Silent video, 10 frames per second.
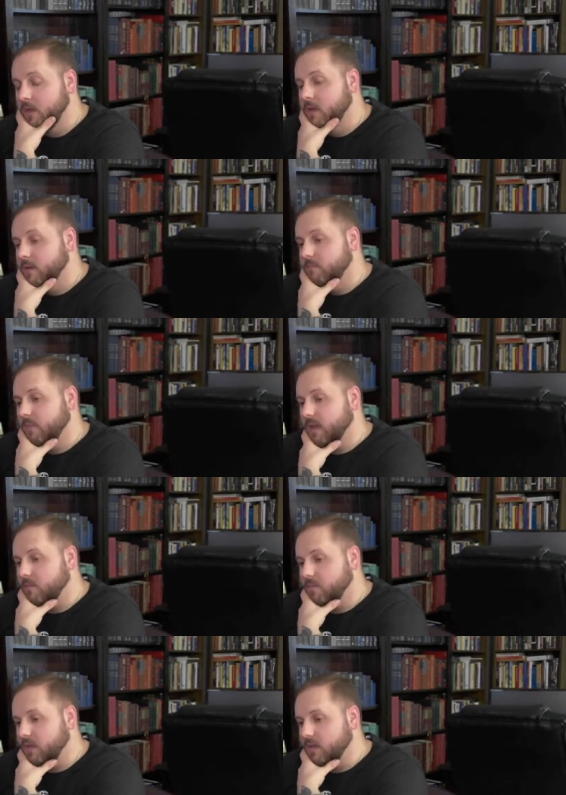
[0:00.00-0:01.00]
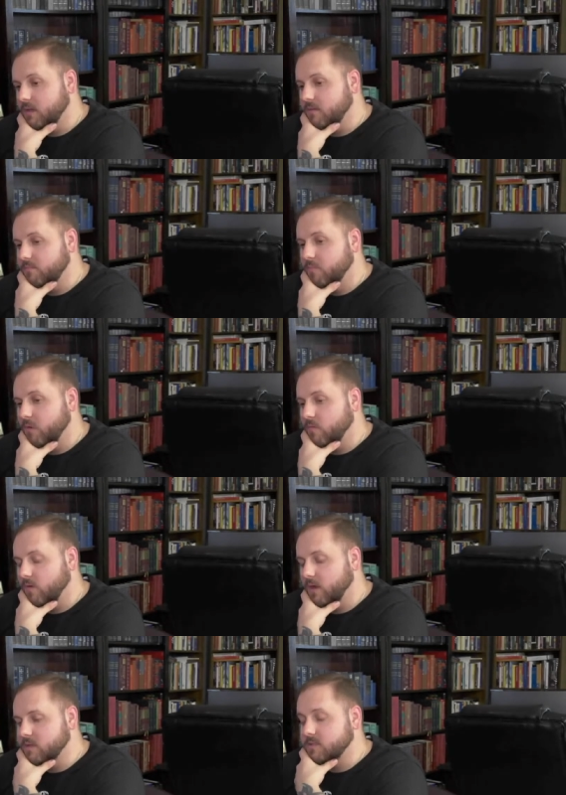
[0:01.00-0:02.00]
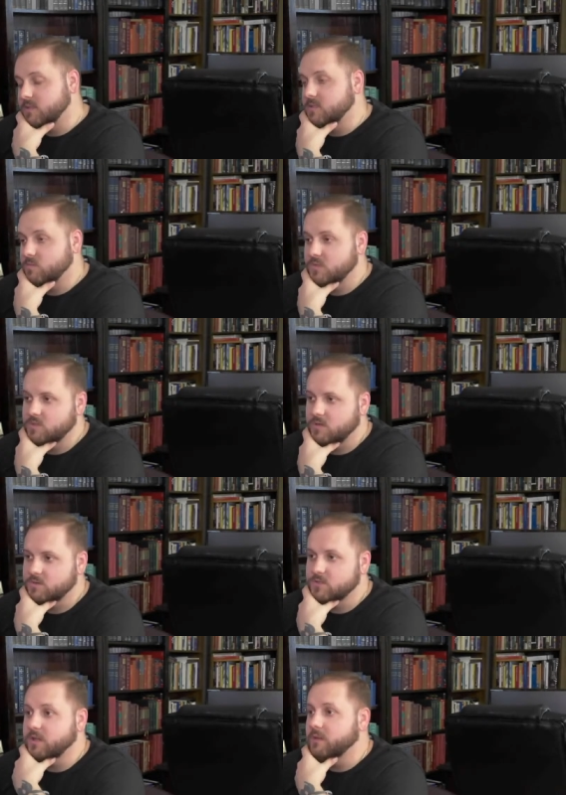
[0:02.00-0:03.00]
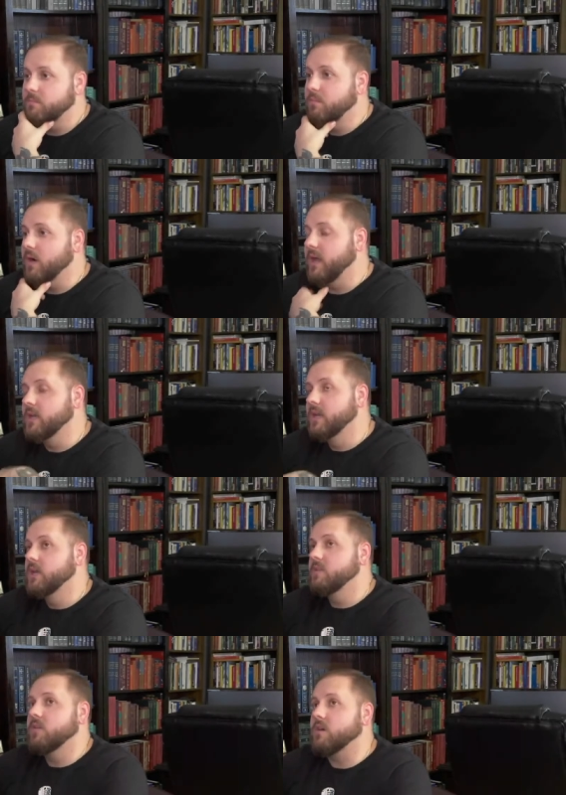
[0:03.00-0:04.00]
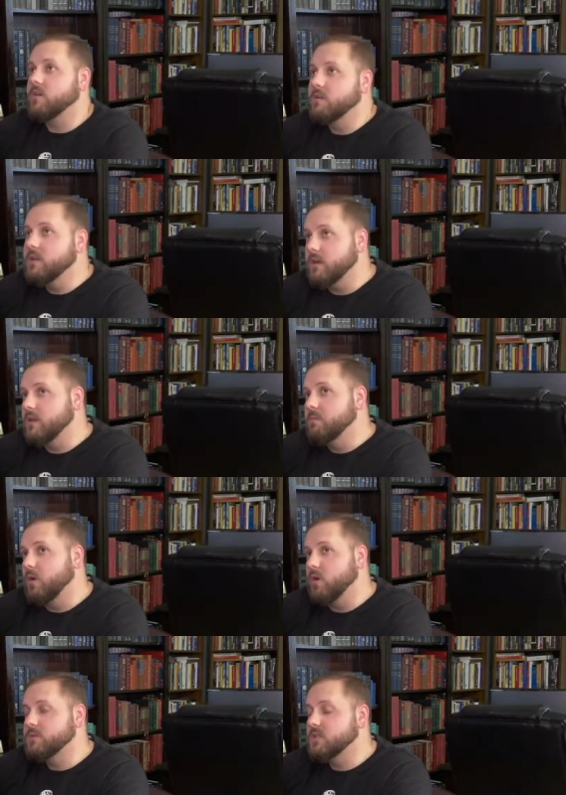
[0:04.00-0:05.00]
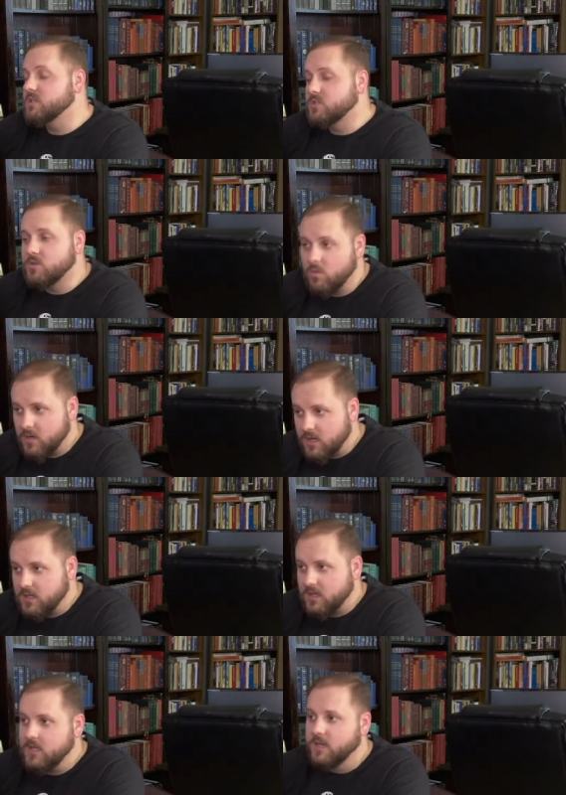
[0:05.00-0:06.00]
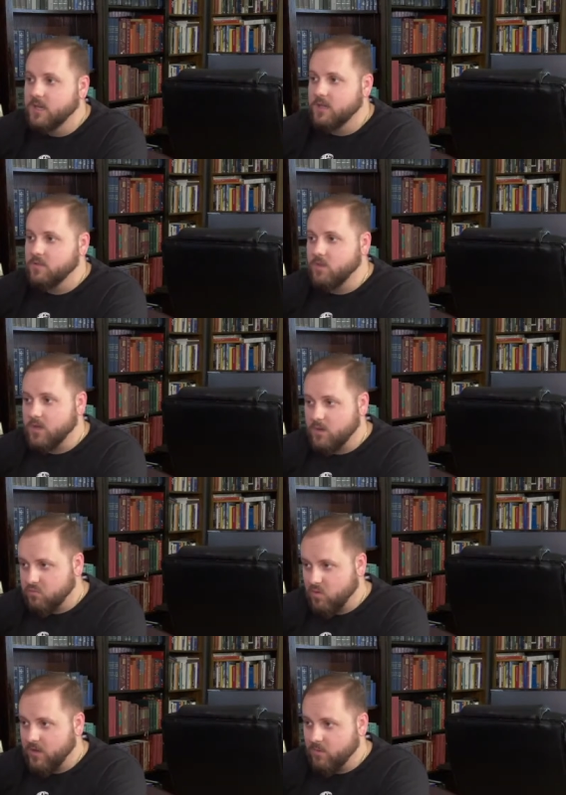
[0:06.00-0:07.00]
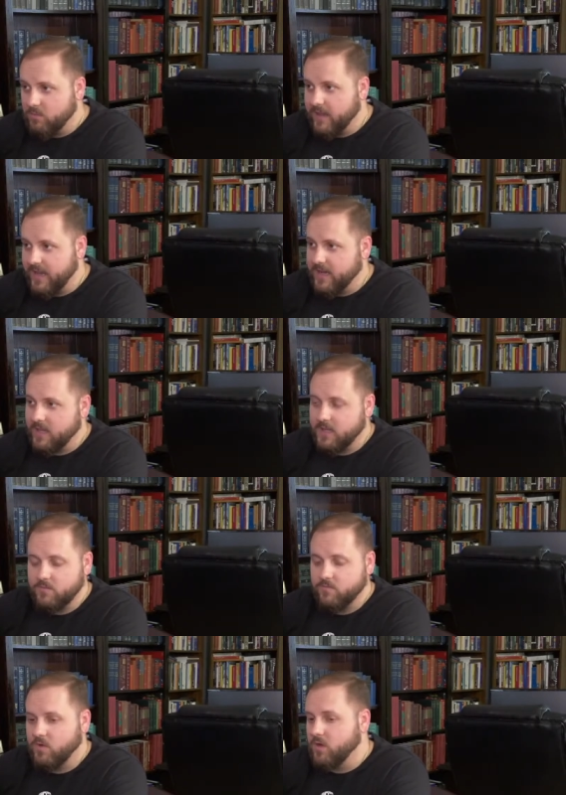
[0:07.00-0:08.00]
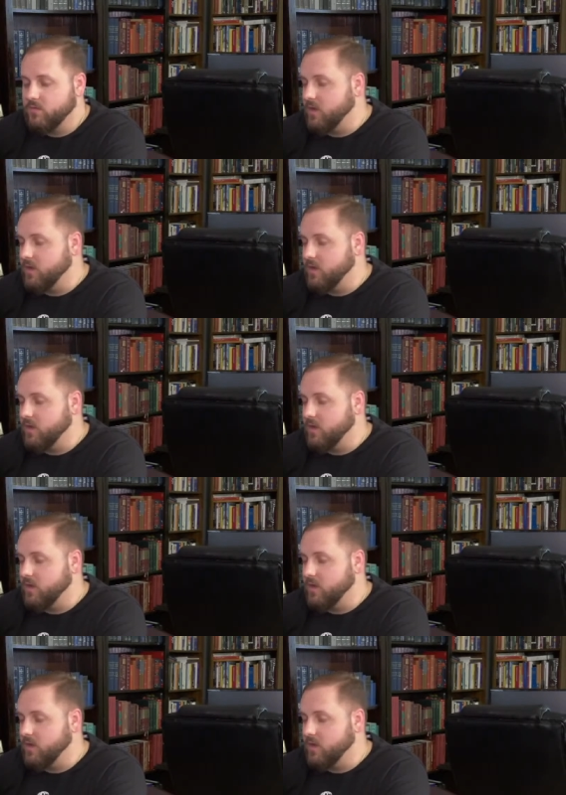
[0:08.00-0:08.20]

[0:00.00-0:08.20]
maybe Pope Francis is misunderstood, but there are clearly popes historically that are problematic and involved yeah.